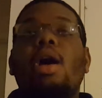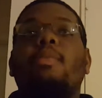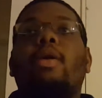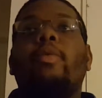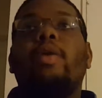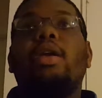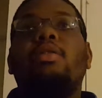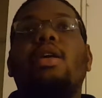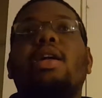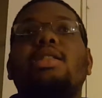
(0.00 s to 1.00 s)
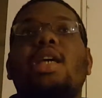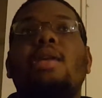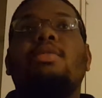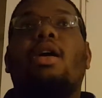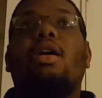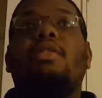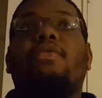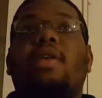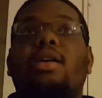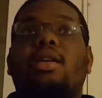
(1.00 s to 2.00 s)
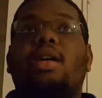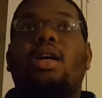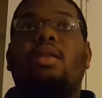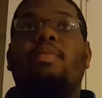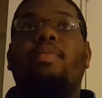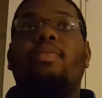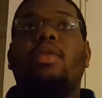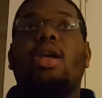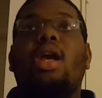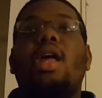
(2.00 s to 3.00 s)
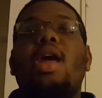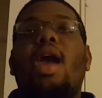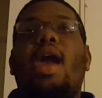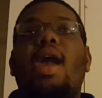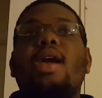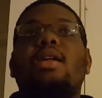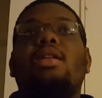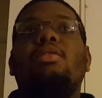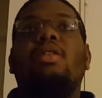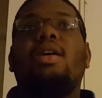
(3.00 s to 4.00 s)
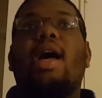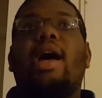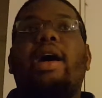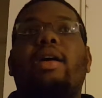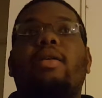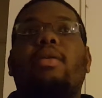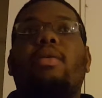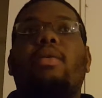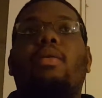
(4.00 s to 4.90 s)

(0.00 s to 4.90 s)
But when you look at teams that are in front of them, and you look at